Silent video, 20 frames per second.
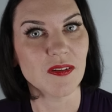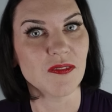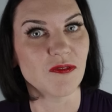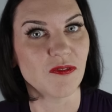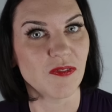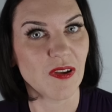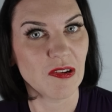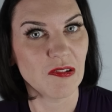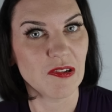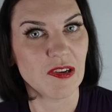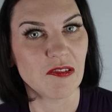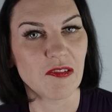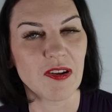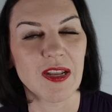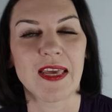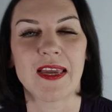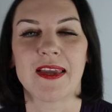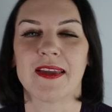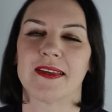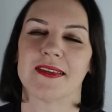Very
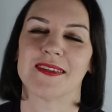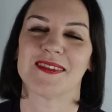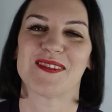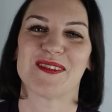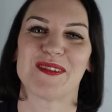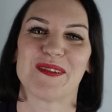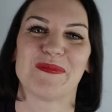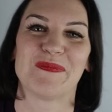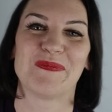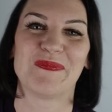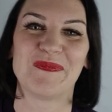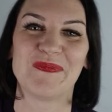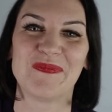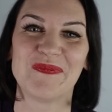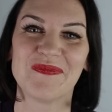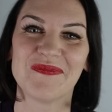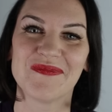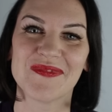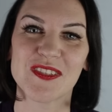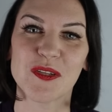relaxed.
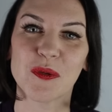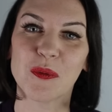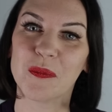So,